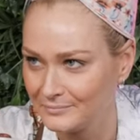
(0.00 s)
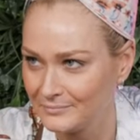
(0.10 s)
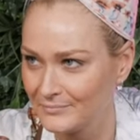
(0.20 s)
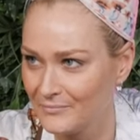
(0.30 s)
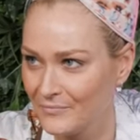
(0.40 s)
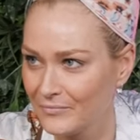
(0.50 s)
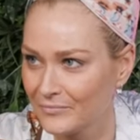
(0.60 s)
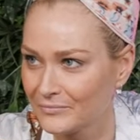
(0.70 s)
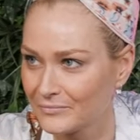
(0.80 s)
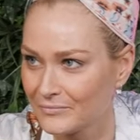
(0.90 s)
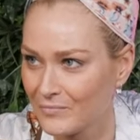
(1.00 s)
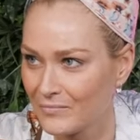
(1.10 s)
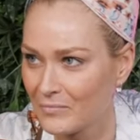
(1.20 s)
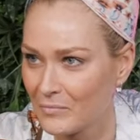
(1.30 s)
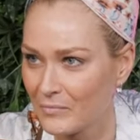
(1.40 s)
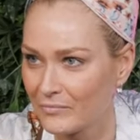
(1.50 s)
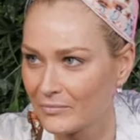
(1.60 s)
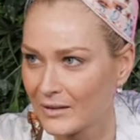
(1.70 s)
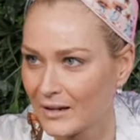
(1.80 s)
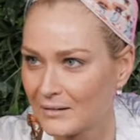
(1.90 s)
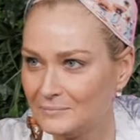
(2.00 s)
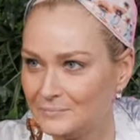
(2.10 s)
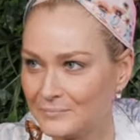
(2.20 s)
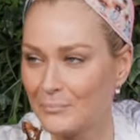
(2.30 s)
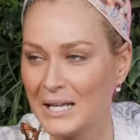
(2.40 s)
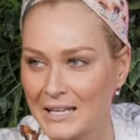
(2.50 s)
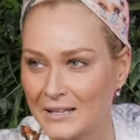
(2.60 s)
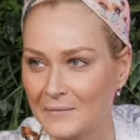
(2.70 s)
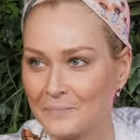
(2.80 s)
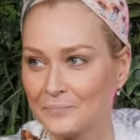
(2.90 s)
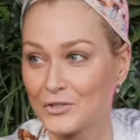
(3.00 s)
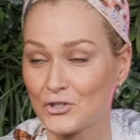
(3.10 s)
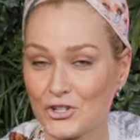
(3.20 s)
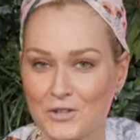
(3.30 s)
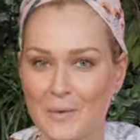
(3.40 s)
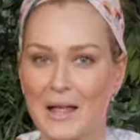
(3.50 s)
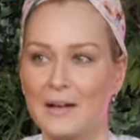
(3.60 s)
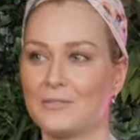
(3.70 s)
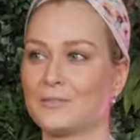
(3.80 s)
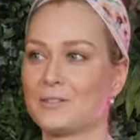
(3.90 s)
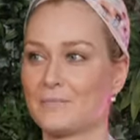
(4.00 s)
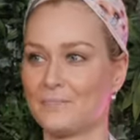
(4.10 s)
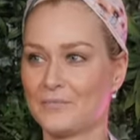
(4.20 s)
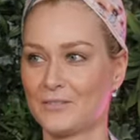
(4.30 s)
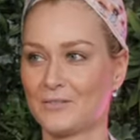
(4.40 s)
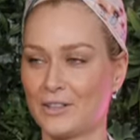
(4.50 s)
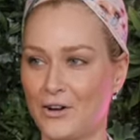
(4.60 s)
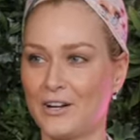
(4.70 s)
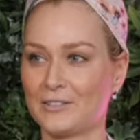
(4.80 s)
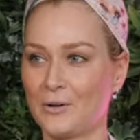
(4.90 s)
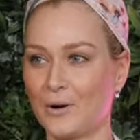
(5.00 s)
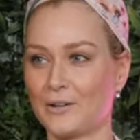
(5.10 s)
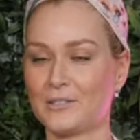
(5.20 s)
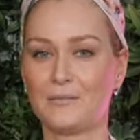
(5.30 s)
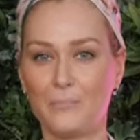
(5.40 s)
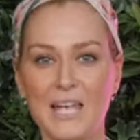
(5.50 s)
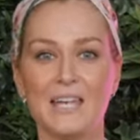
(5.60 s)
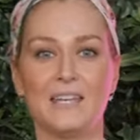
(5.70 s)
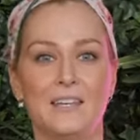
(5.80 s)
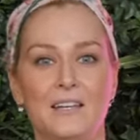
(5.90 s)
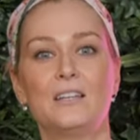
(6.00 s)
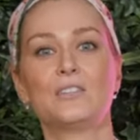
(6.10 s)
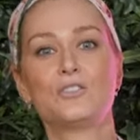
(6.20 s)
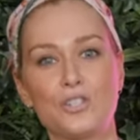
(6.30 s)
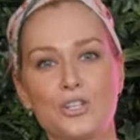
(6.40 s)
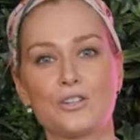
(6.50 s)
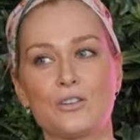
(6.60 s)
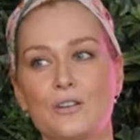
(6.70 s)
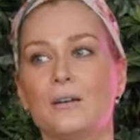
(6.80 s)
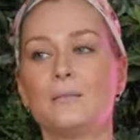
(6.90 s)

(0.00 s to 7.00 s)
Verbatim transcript: Peach. Peach. Do you remember that? I'm learning the words. Peach.